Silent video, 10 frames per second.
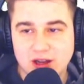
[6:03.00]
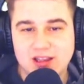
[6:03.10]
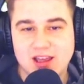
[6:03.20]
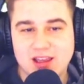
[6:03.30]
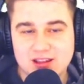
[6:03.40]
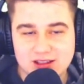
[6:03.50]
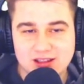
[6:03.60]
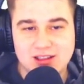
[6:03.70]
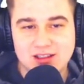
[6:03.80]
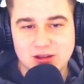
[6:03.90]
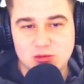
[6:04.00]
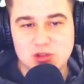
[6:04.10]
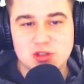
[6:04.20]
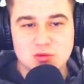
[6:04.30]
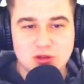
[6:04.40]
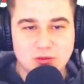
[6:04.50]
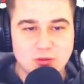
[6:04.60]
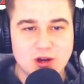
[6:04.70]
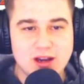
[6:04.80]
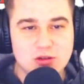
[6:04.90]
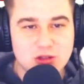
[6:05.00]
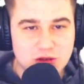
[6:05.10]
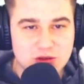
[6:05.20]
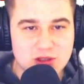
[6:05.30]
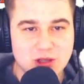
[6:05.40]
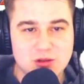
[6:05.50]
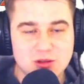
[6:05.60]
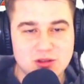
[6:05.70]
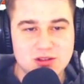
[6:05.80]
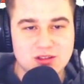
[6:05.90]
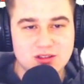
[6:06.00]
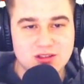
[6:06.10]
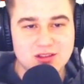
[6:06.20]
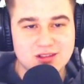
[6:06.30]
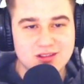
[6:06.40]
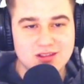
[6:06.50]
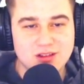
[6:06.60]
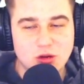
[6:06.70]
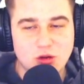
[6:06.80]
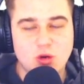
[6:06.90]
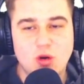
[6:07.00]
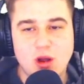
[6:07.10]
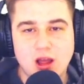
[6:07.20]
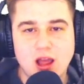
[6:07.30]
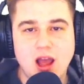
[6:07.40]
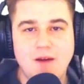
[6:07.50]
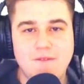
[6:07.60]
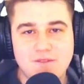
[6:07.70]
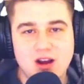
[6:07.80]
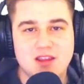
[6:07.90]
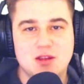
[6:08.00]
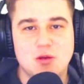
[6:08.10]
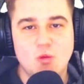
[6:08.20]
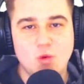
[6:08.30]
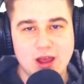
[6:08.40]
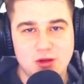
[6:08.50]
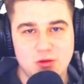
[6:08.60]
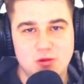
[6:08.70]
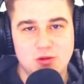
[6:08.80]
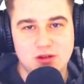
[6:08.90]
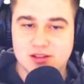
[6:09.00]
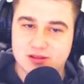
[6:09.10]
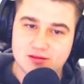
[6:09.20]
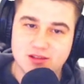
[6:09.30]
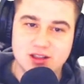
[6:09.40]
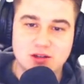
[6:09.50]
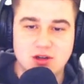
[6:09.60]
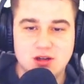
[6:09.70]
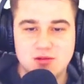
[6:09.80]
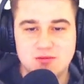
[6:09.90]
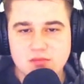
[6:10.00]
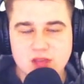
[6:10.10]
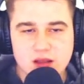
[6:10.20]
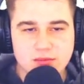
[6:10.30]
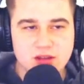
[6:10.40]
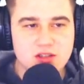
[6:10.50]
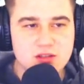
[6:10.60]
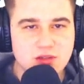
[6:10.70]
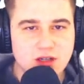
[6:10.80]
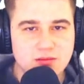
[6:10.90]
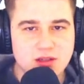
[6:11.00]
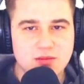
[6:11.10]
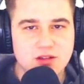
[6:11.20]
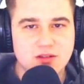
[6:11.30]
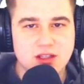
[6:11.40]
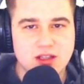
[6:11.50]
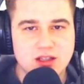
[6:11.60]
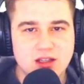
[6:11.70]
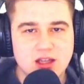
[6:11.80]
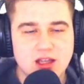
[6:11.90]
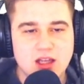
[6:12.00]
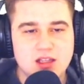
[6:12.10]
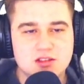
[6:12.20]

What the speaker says: okay? What do you want? One LQ token or a fucking whale? I know what I want. But the reason why I'm coming over here is